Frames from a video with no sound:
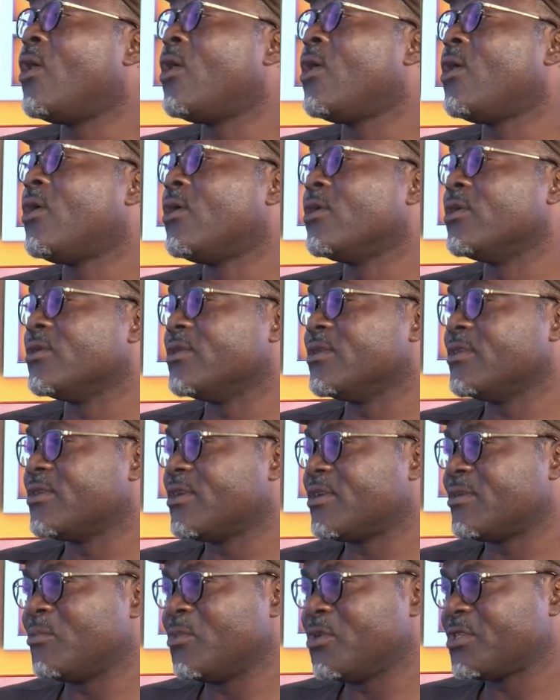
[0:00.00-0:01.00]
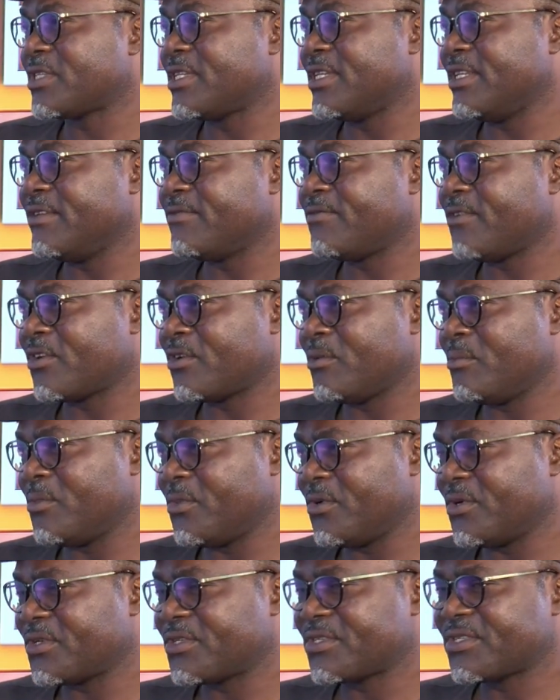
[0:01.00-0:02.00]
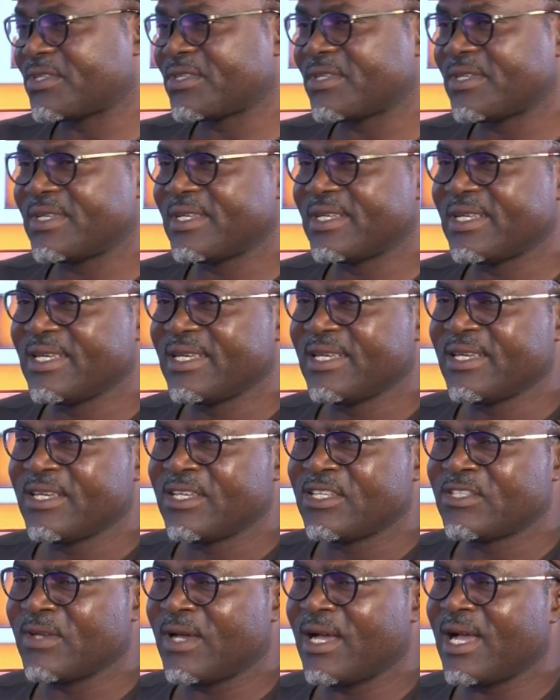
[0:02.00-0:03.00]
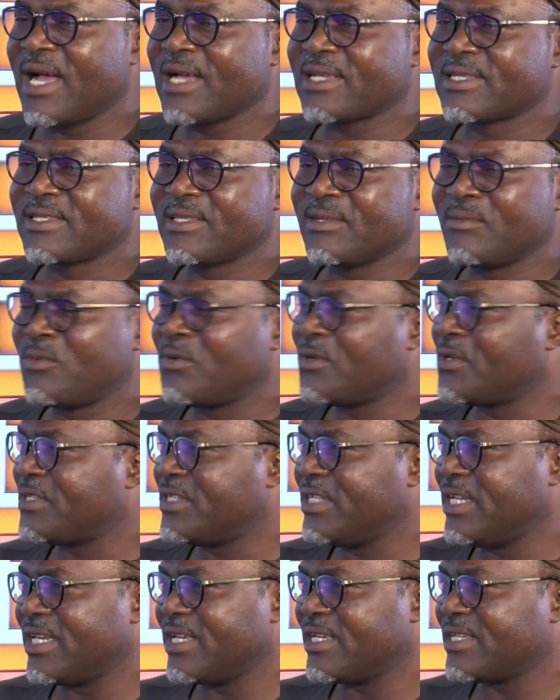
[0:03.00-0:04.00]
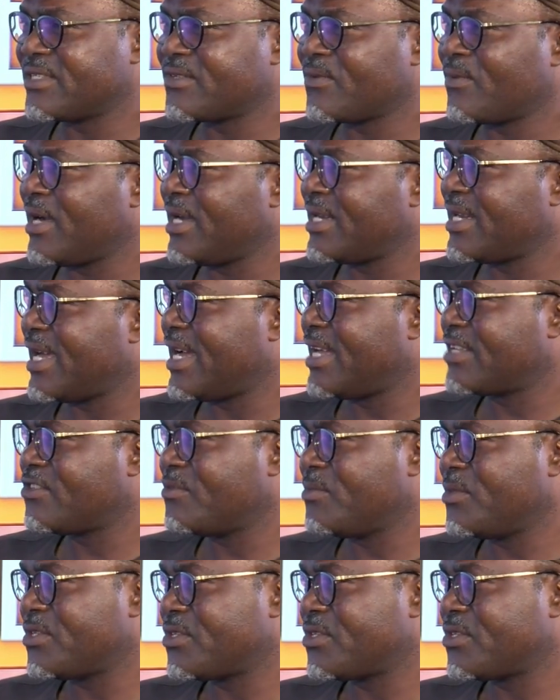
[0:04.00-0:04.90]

all mostly foreign books. So I asked the book dealers why it had to be